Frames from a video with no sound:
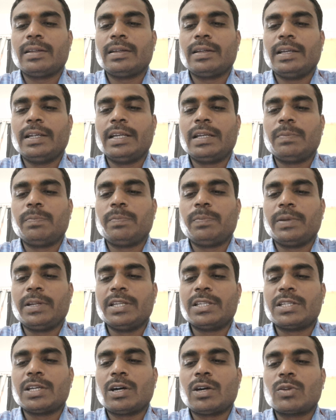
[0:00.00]
it
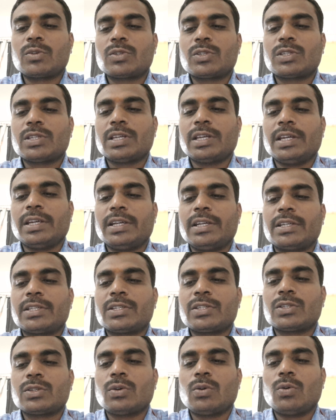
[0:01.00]
preserves
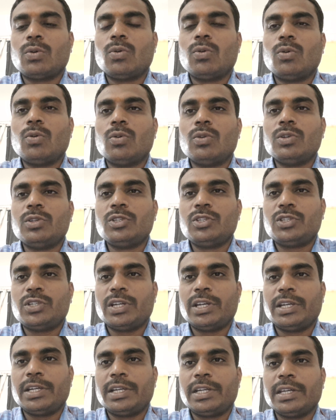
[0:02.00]
its own
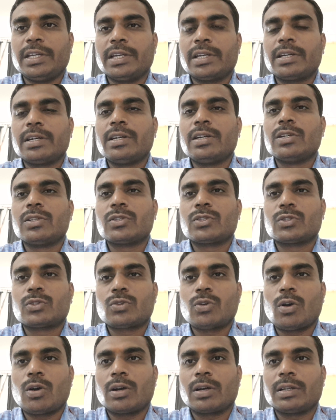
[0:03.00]
genetic
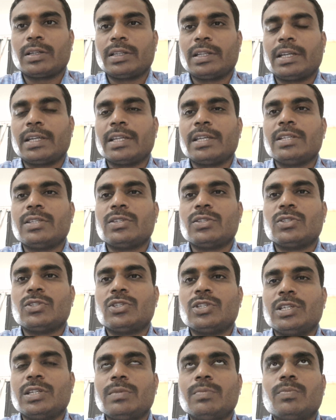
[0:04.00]
stock, that is
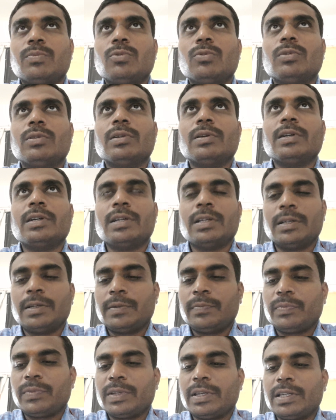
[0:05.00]
gene pool
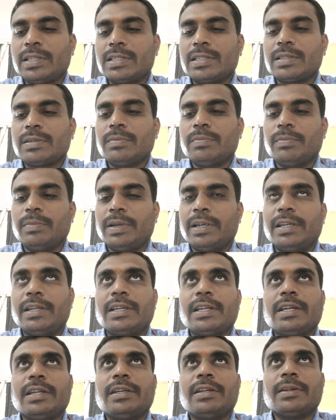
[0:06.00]
is
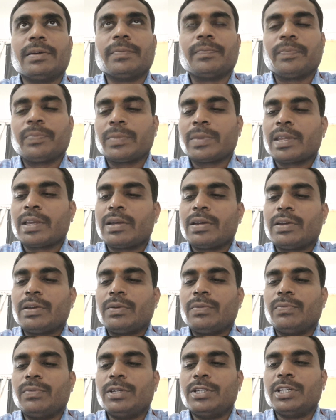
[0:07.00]
maintained.
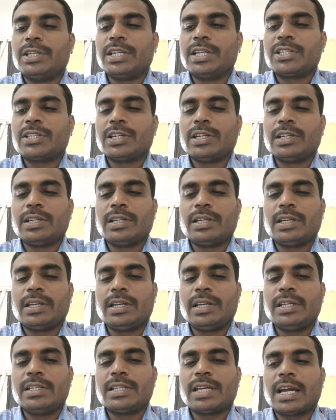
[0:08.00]
Vegetation
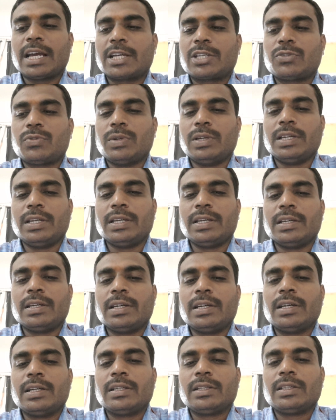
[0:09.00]
is
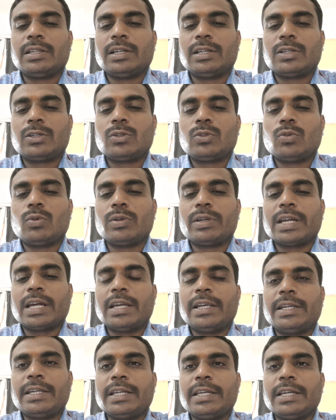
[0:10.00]
actually the
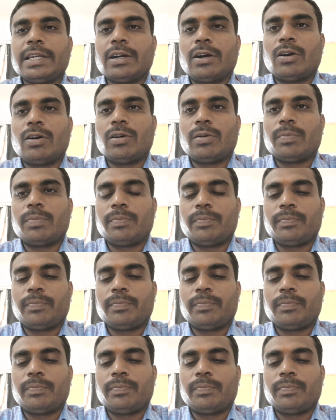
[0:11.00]
totality of,